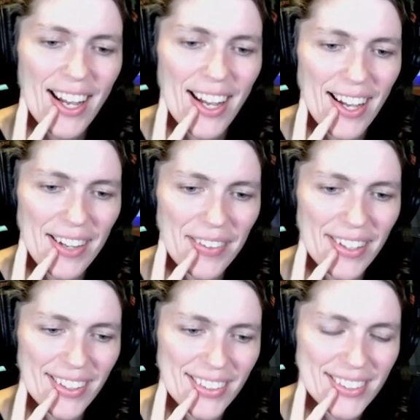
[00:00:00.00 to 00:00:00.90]
I
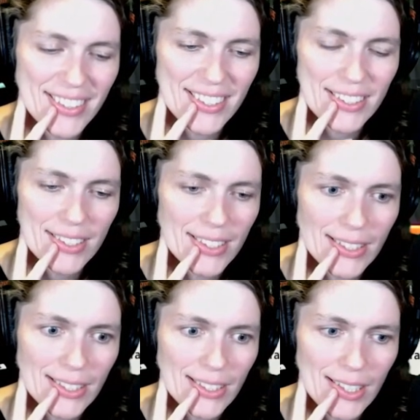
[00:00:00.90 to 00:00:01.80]
mean,
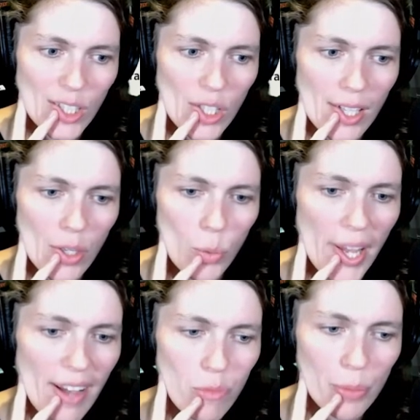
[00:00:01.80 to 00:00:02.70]
we
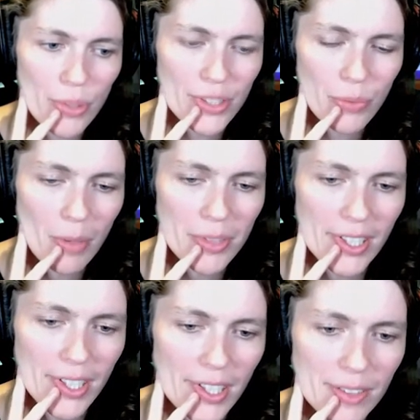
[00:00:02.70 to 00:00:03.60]
have more prison realms in
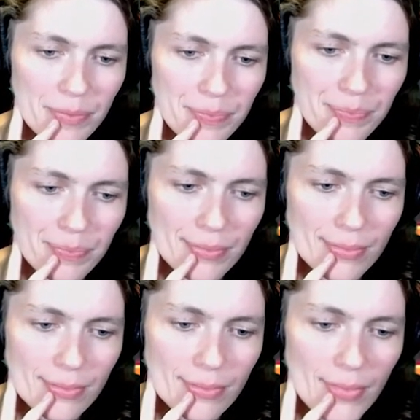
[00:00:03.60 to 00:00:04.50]
here.
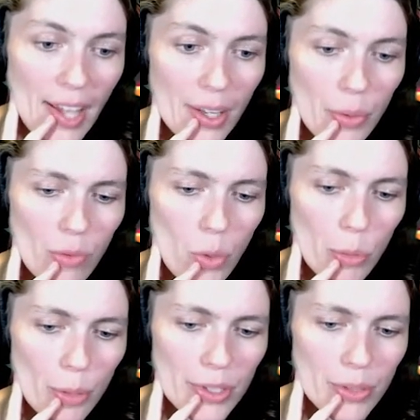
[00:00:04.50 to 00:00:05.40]
I think we have one
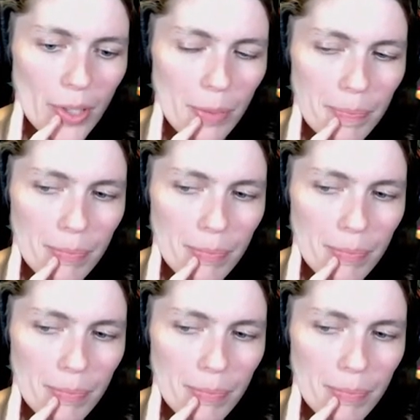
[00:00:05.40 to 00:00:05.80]
more prison realm.